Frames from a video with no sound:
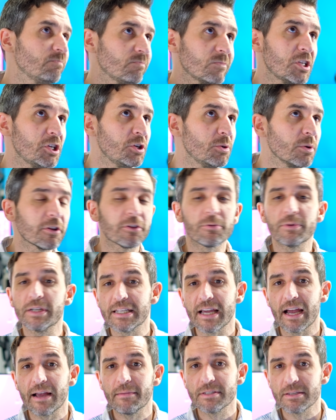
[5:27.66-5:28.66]
two or three
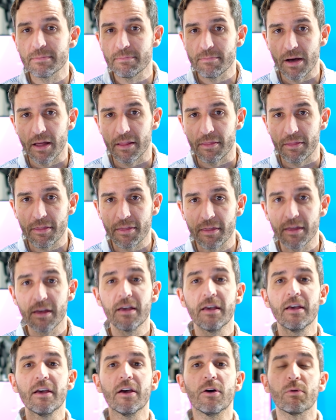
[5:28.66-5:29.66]
times a month,
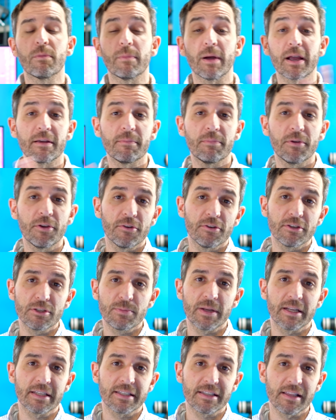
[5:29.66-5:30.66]
when my computer has
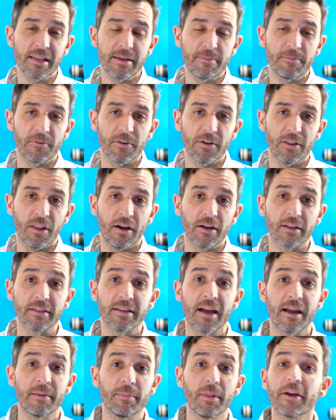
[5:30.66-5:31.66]
been asleep for a long
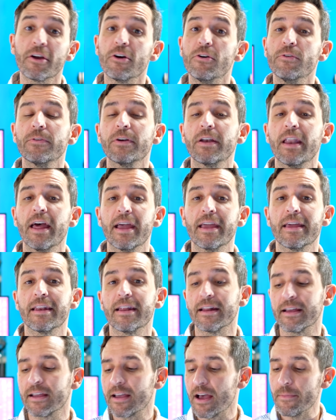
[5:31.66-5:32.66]
time, like overnight,
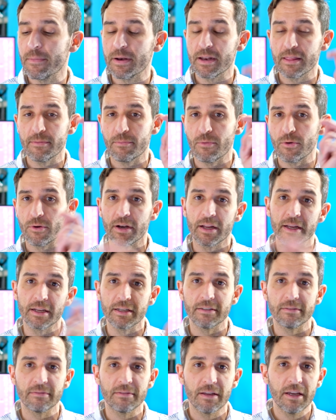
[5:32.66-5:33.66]
and I come in in the morning
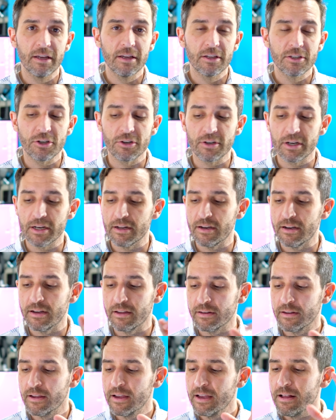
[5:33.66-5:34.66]
and turn it
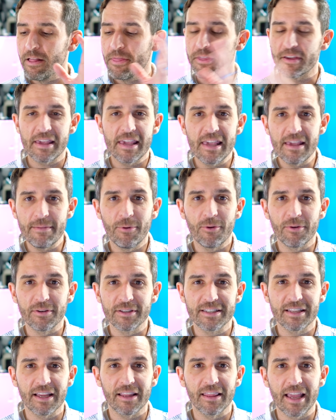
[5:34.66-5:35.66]
on, the keyboard
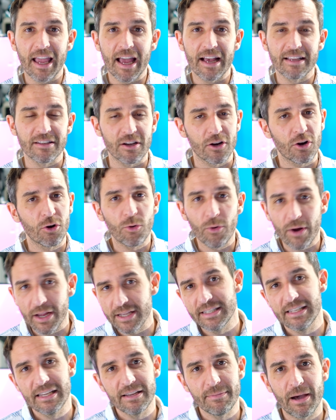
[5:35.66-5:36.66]
suddenly has a
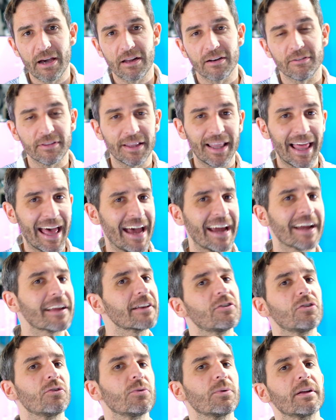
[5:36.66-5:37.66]
crazy amount of
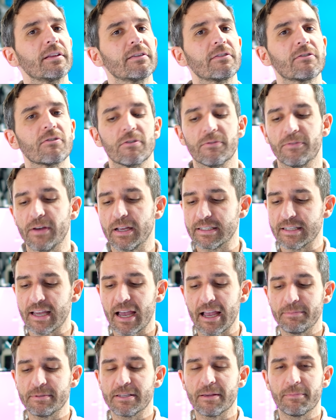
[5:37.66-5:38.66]
lag to it. So if I
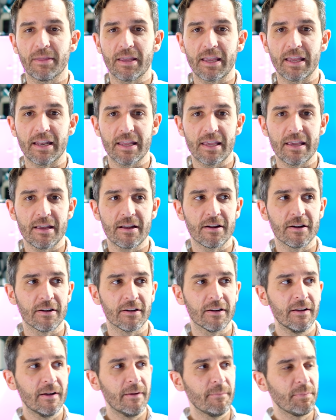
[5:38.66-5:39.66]
type something in
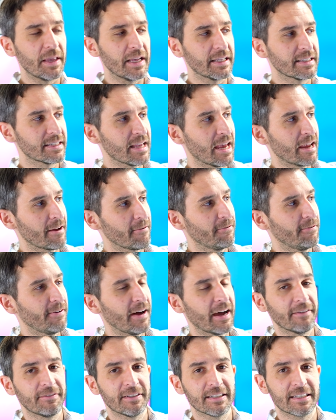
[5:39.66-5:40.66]
here, it's like
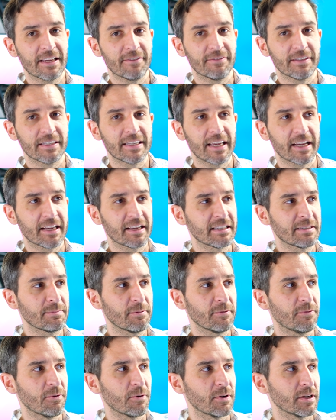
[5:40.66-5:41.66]
five to seven seconds
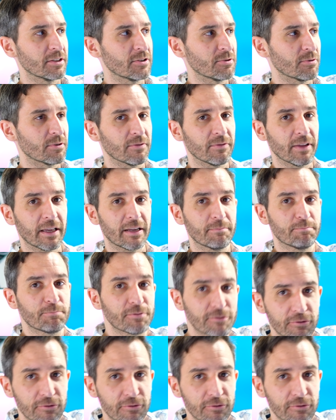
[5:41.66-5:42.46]
before it sort of like,